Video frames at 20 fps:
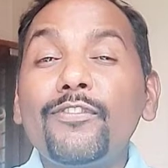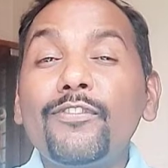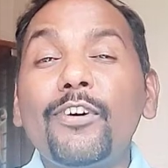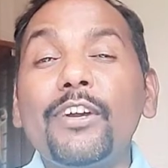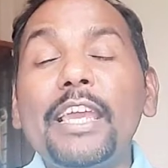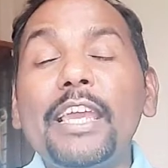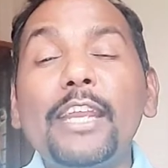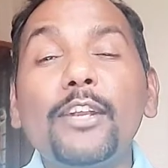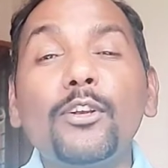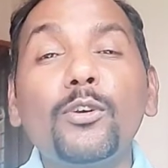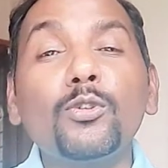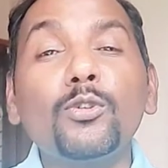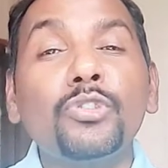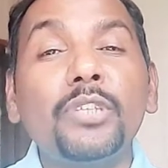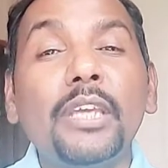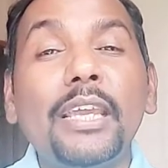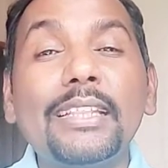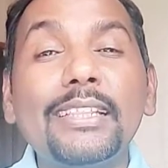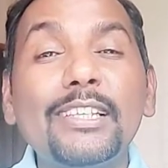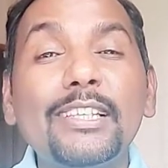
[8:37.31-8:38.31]
forget to
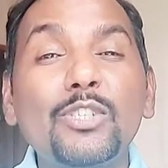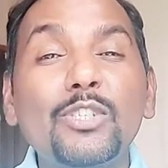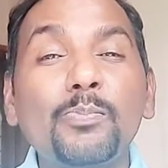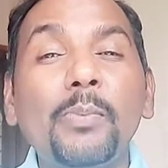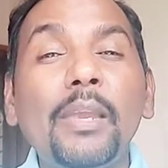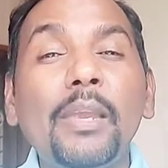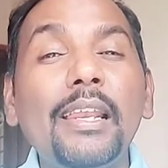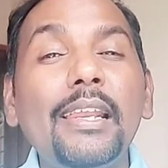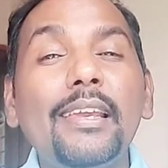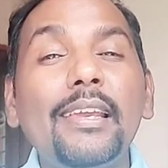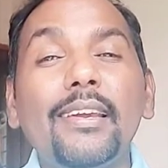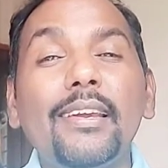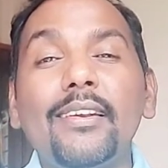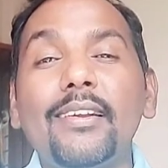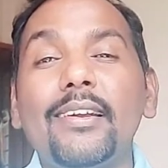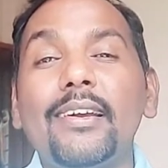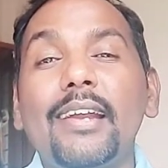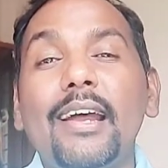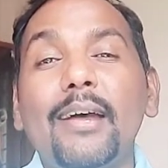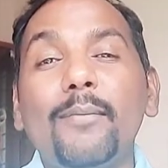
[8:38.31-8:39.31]
check the spelling and
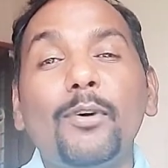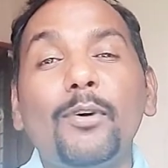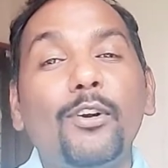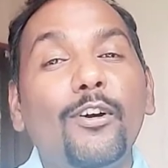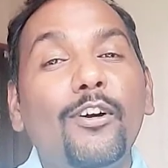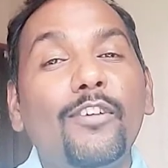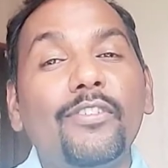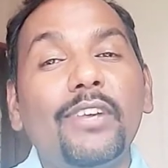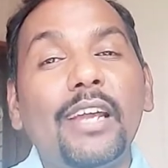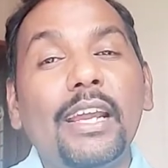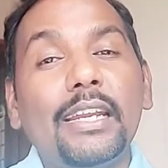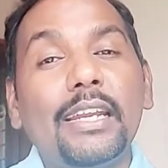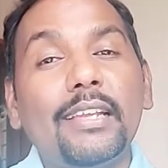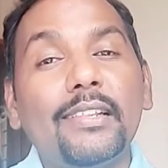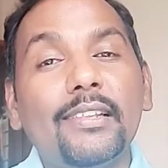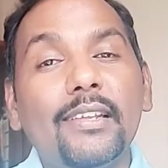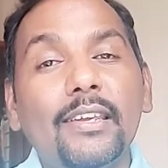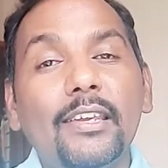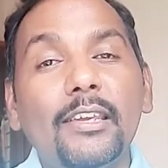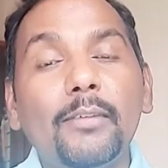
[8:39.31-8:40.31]
grammar of
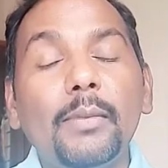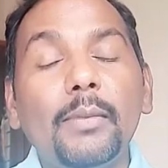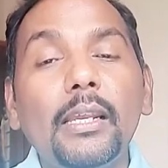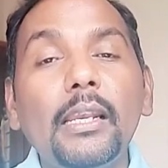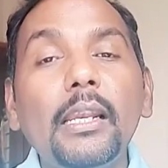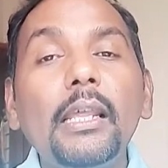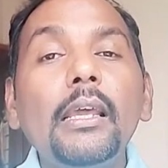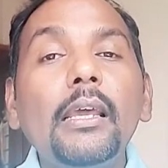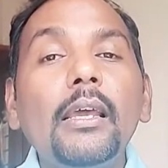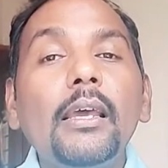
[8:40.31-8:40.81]
writing the email.